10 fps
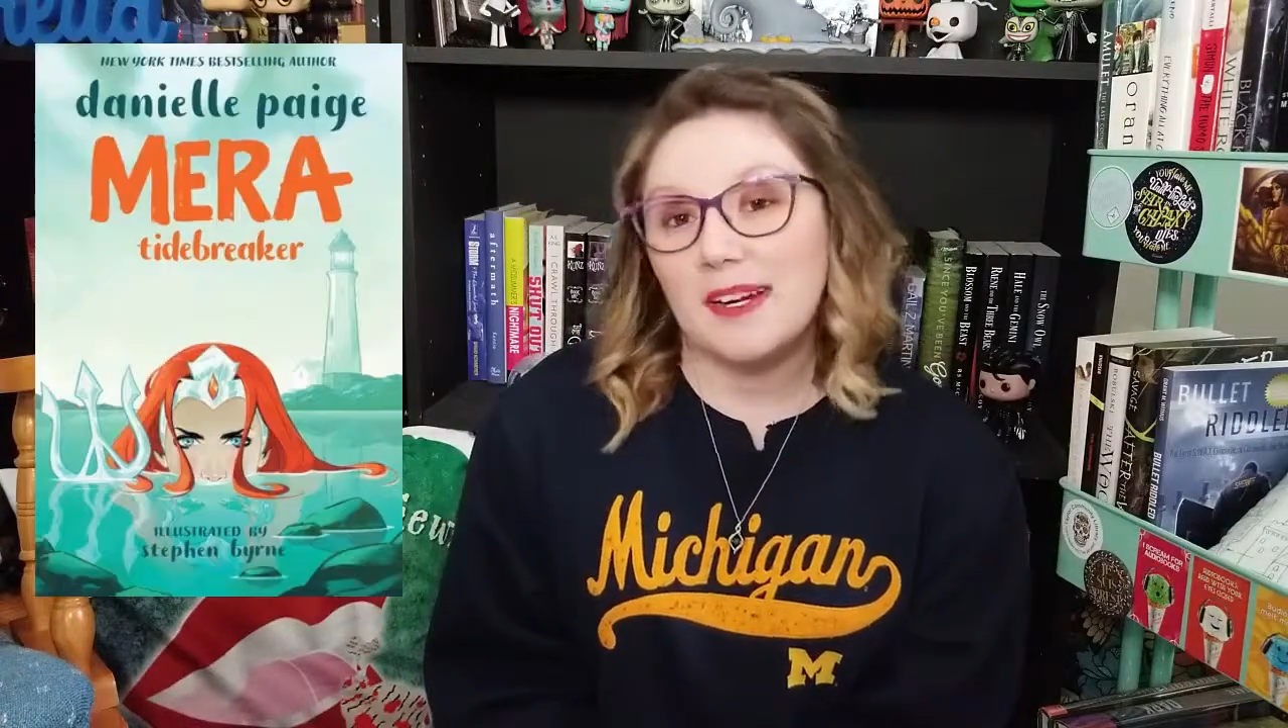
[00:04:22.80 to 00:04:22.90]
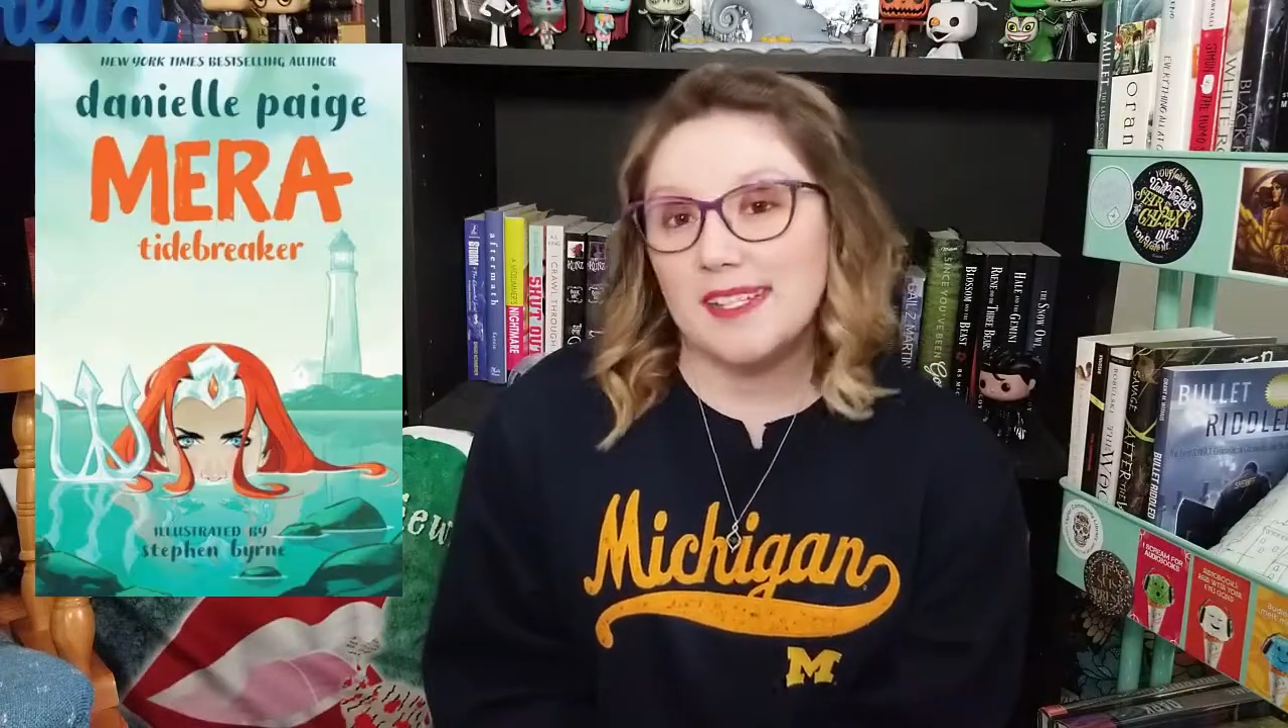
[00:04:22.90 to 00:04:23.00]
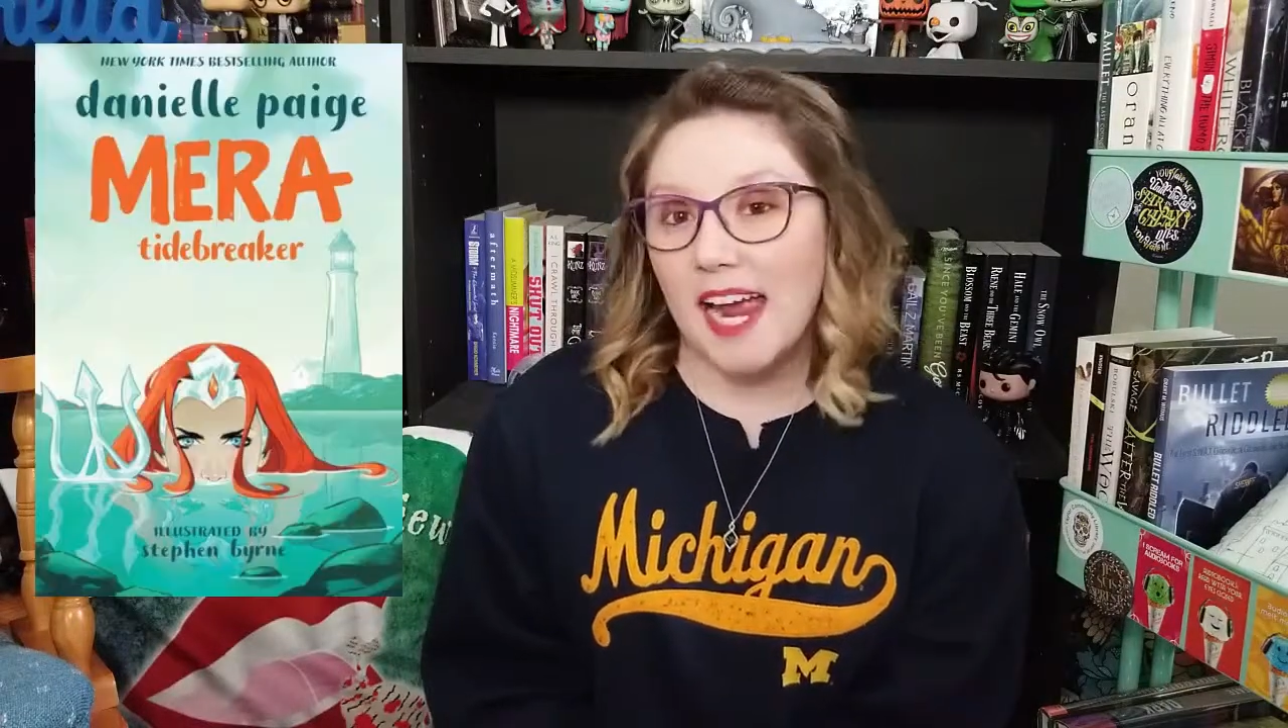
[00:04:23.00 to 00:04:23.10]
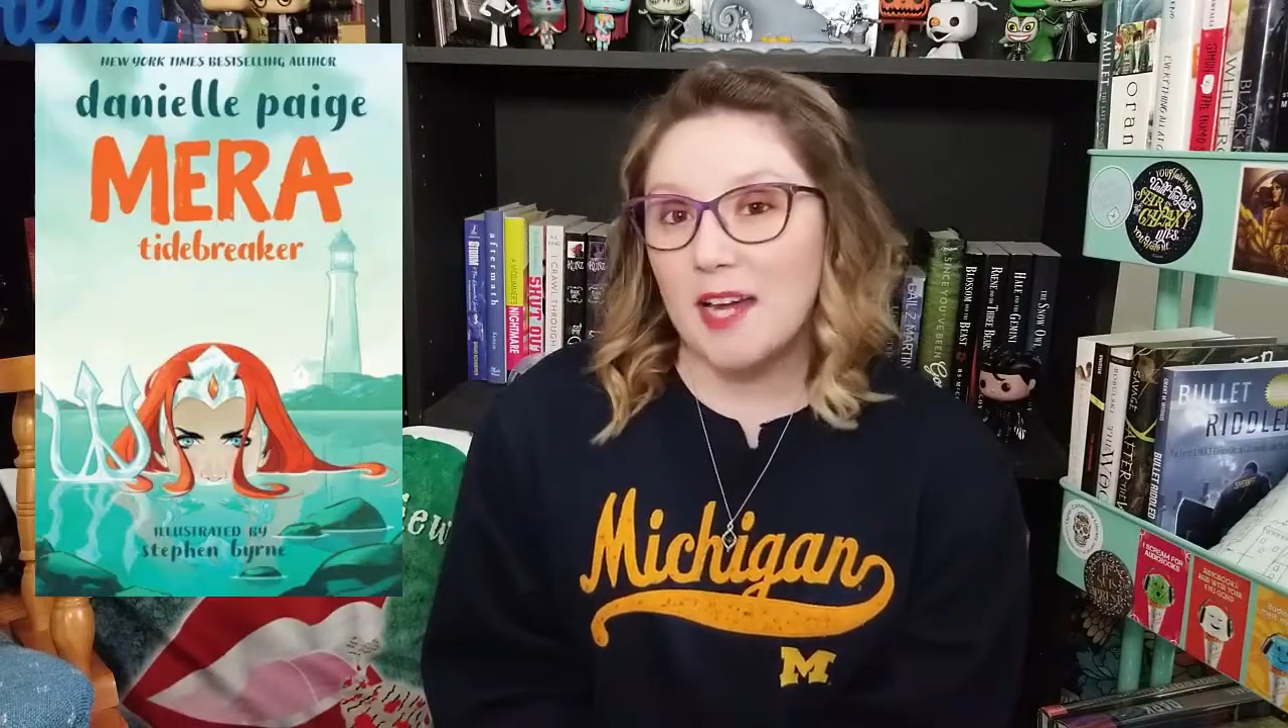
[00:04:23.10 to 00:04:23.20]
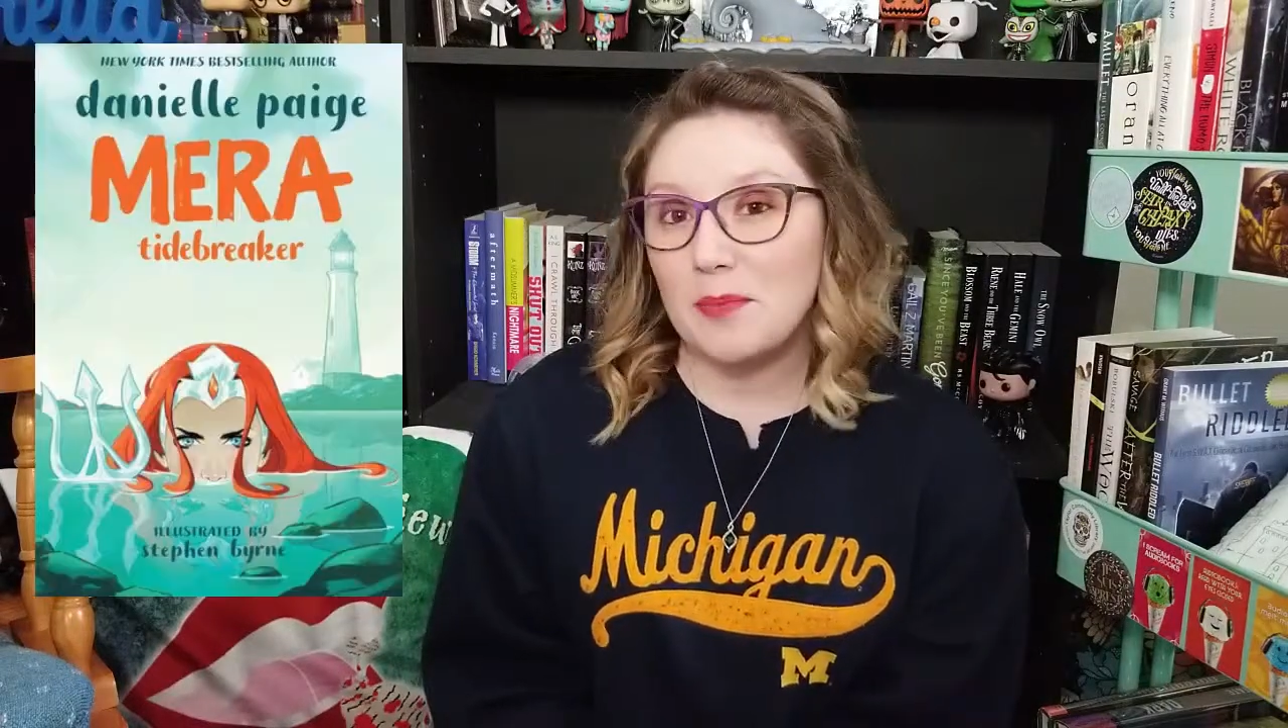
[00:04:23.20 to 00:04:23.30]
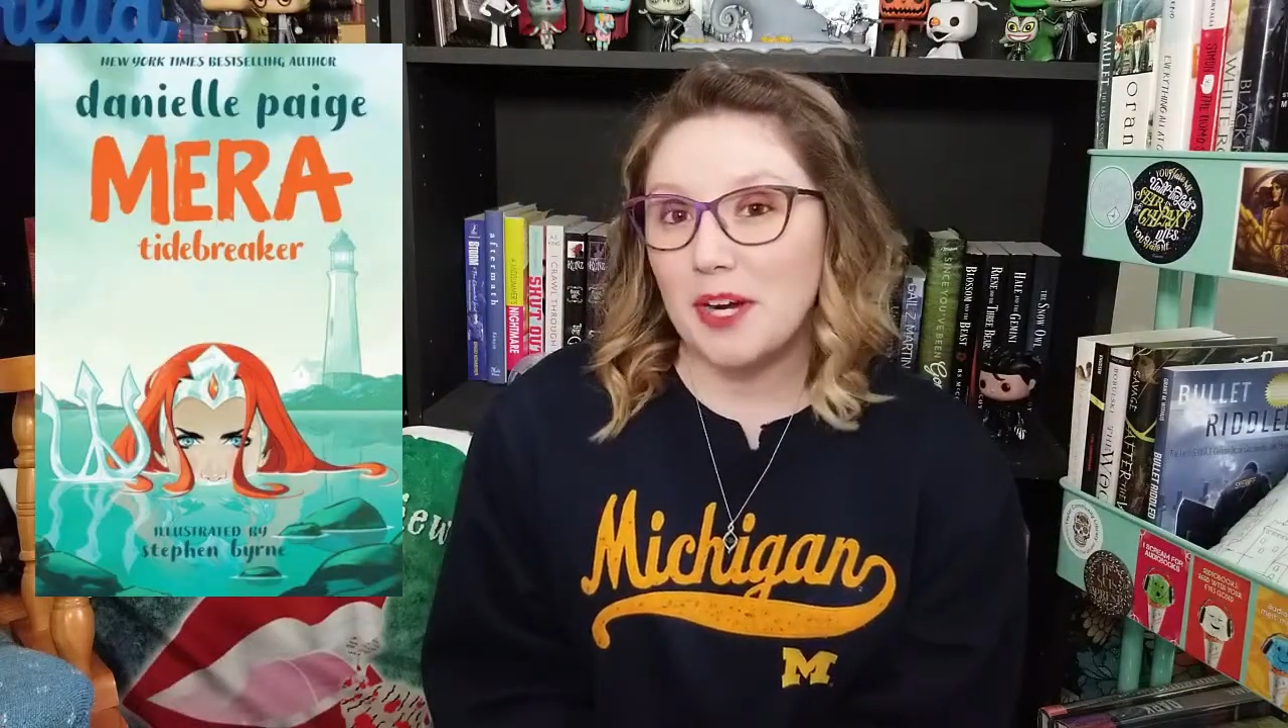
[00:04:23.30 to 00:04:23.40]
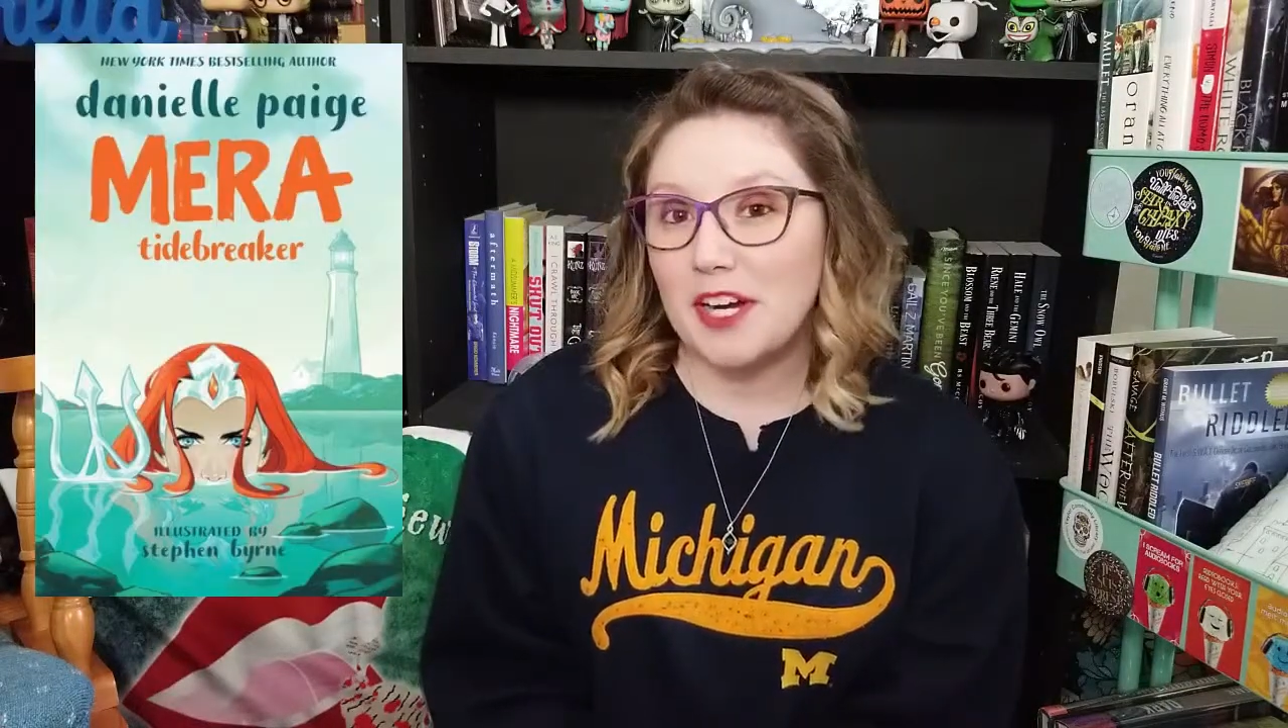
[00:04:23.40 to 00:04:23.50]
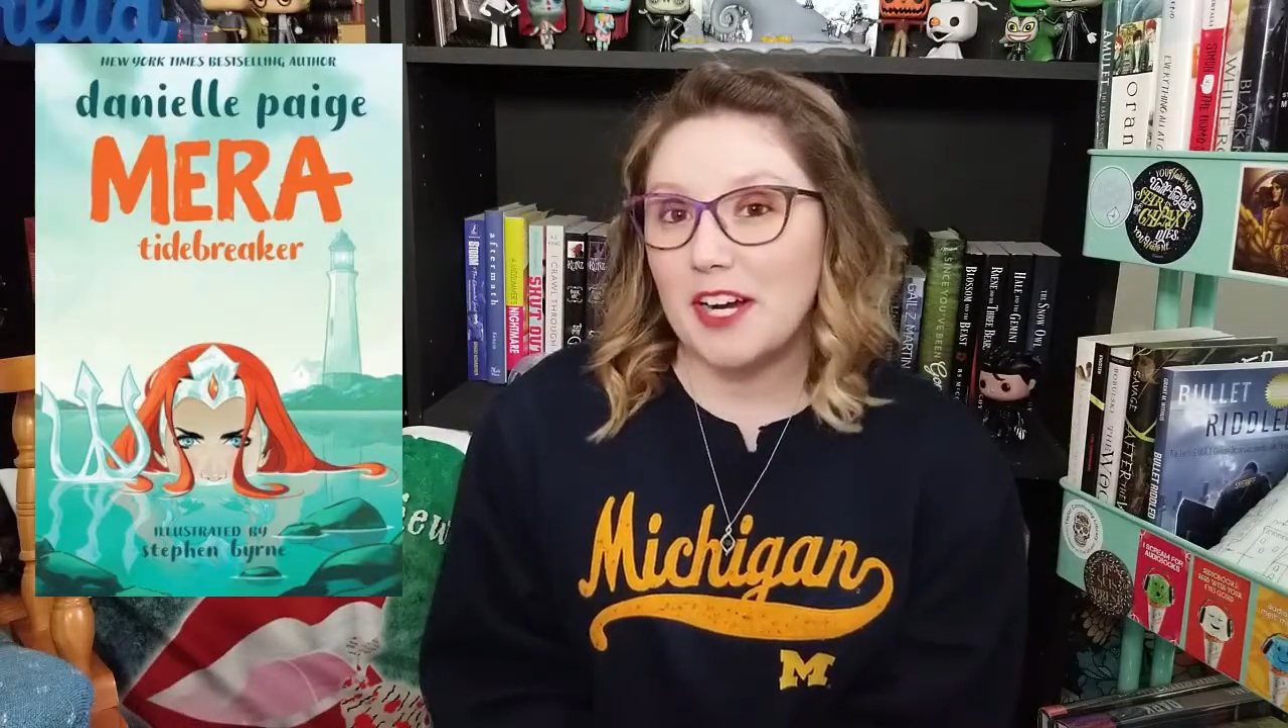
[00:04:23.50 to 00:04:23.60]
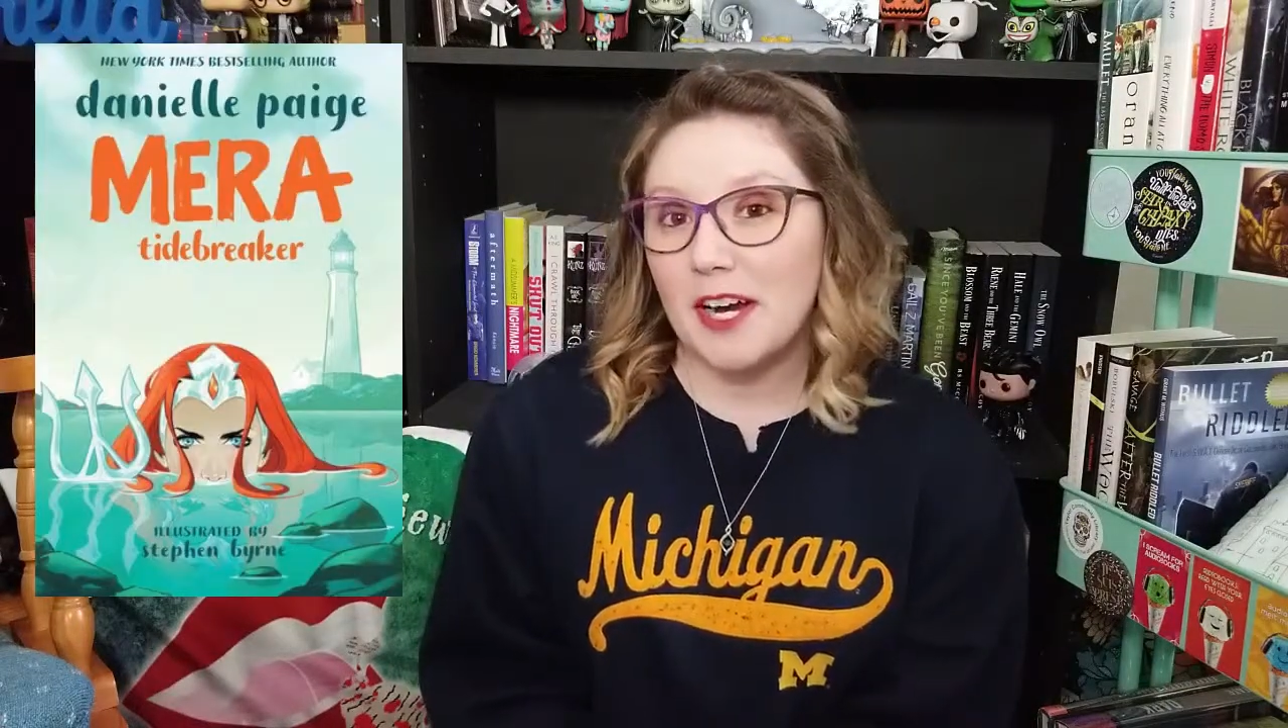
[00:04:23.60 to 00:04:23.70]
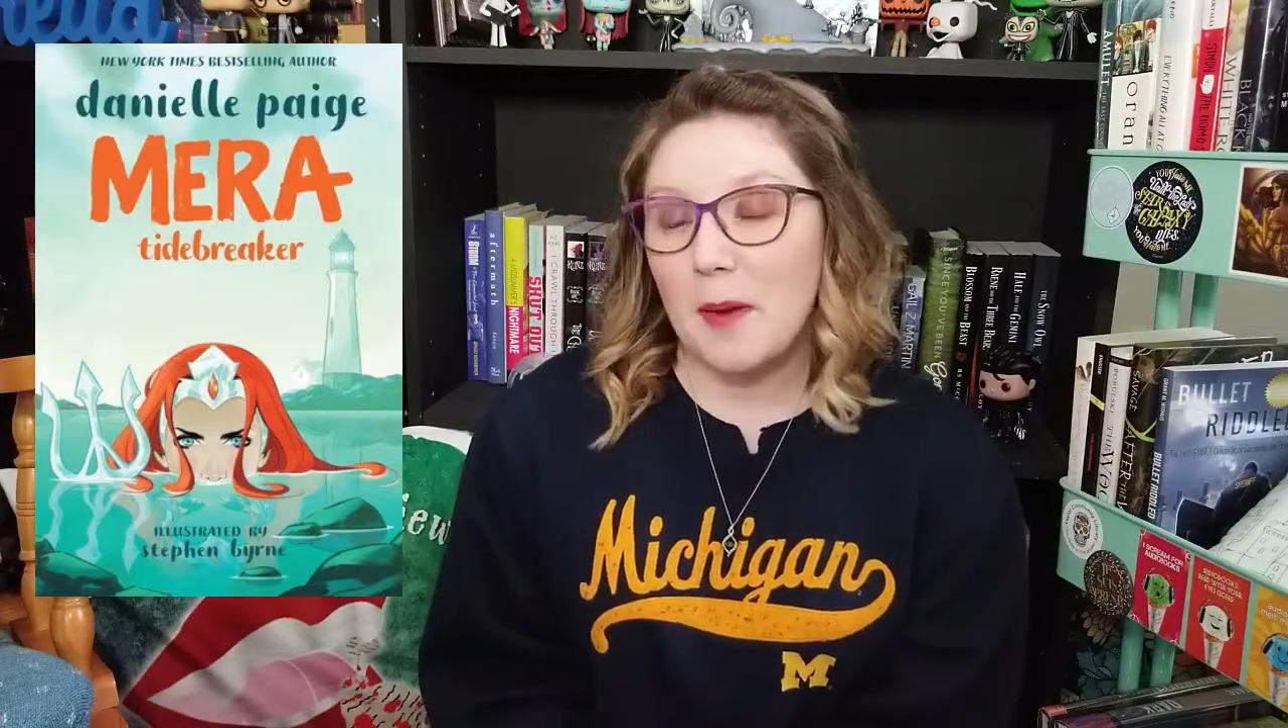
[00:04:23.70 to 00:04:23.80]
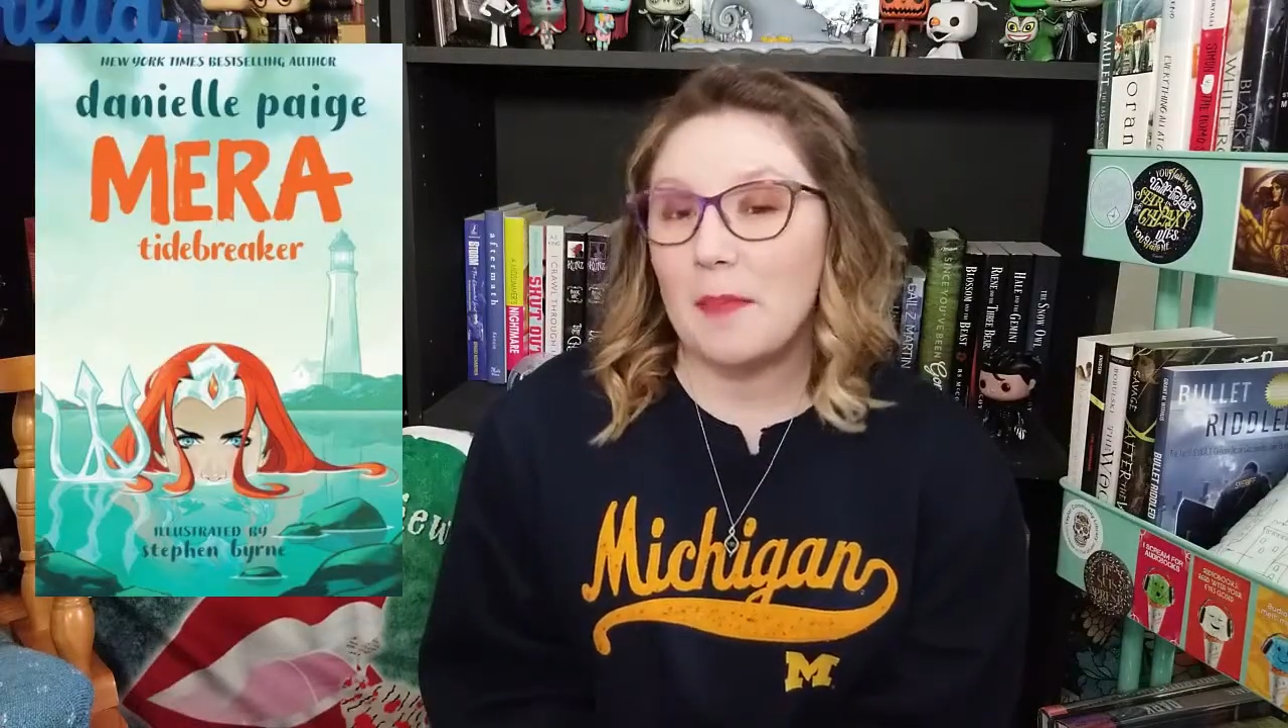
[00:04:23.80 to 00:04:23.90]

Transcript: Tidebreaker